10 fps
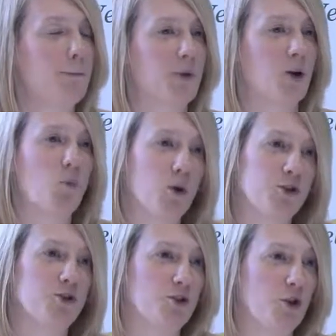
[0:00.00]
But I want
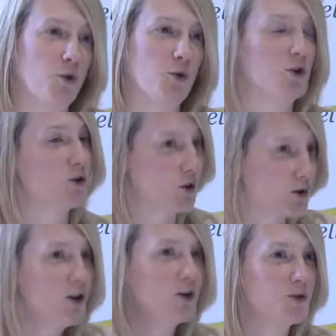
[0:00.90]
you to know you're not
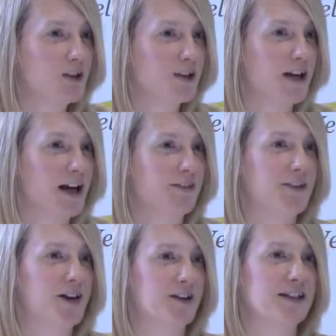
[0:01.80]
alone, and
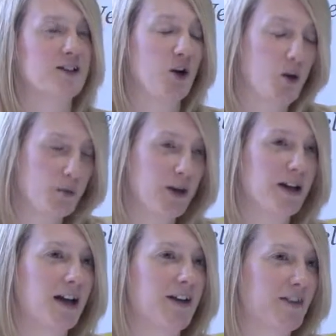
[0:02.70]
there is hope
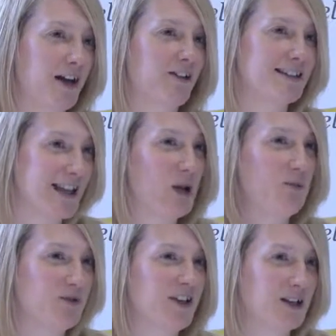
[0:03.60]
and there is
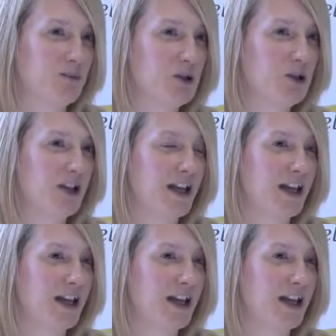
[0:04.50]
help available.